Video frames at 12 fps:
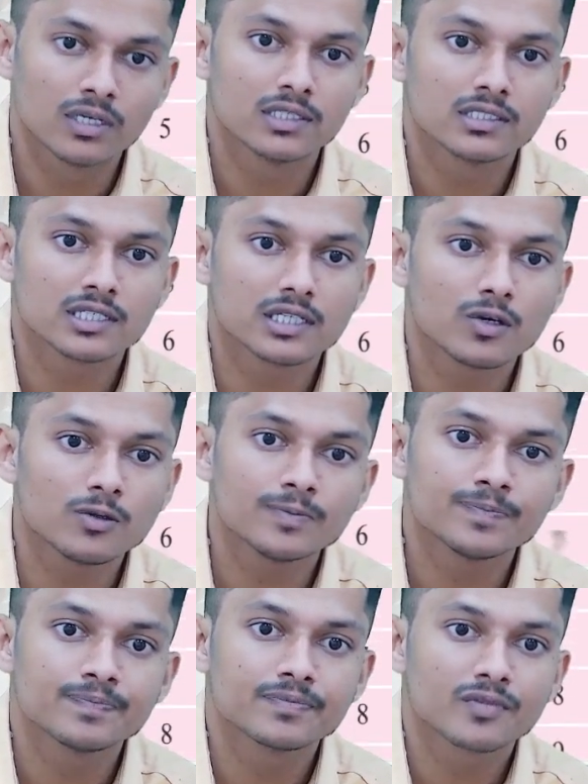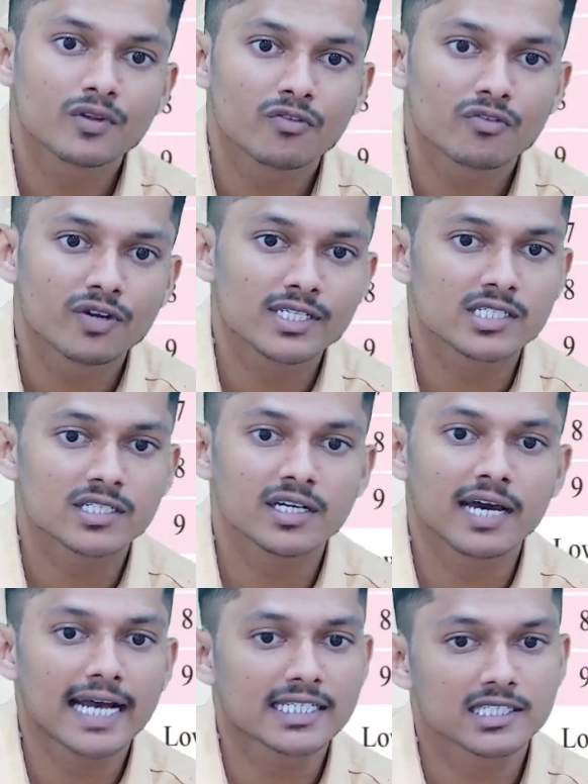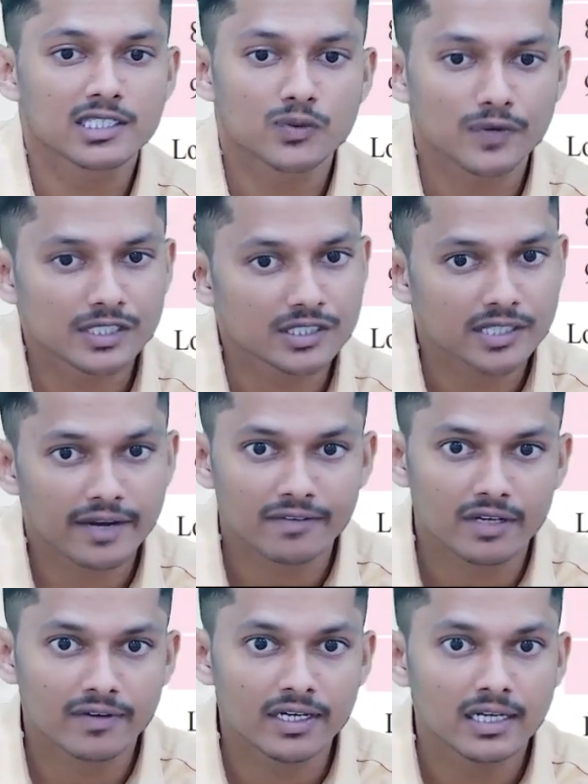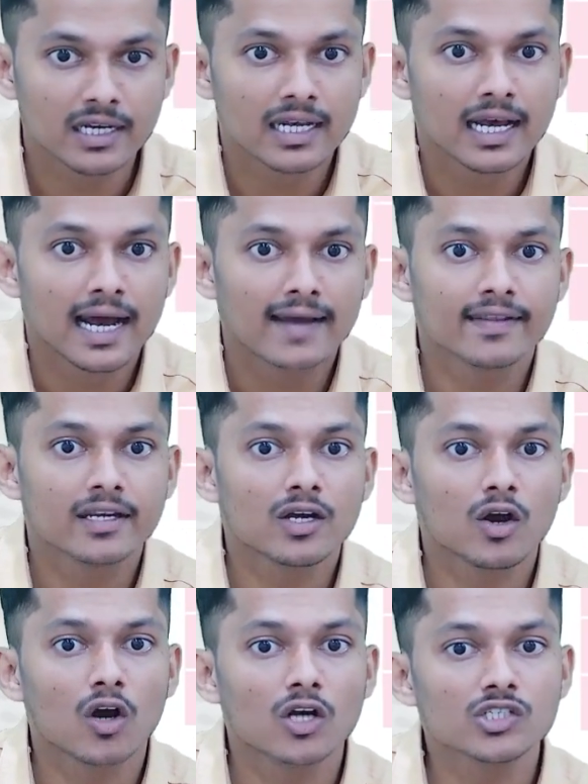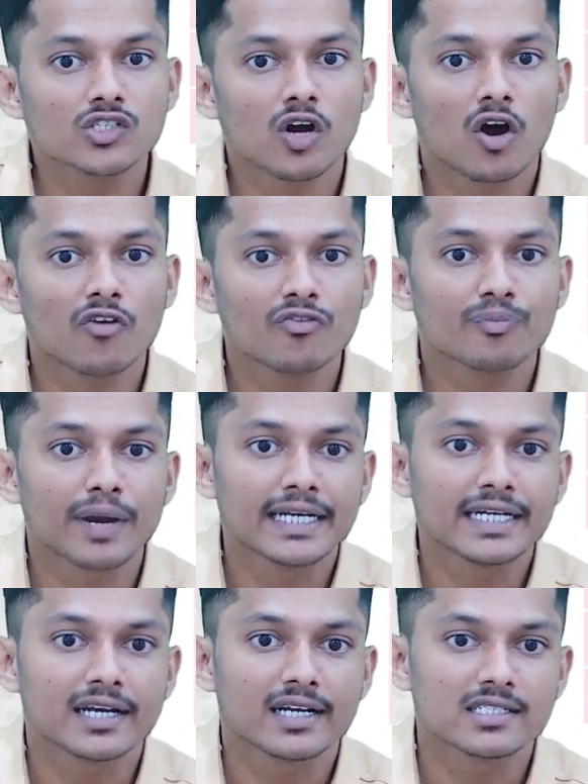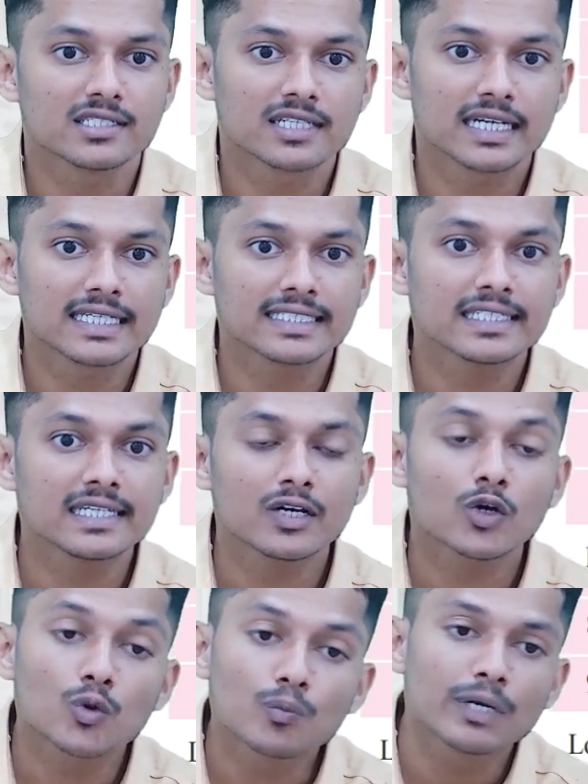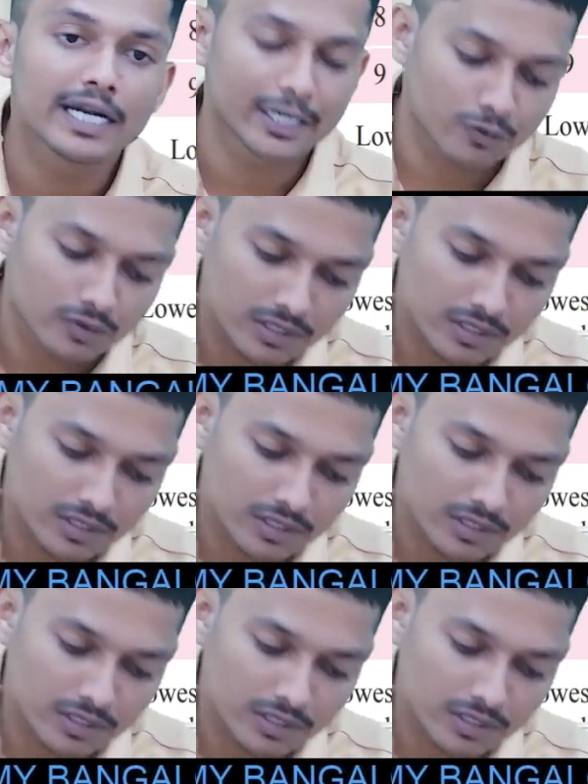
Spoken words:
See now, first year as it is question I have given, and then cost of maintenance, that is a cumulative. This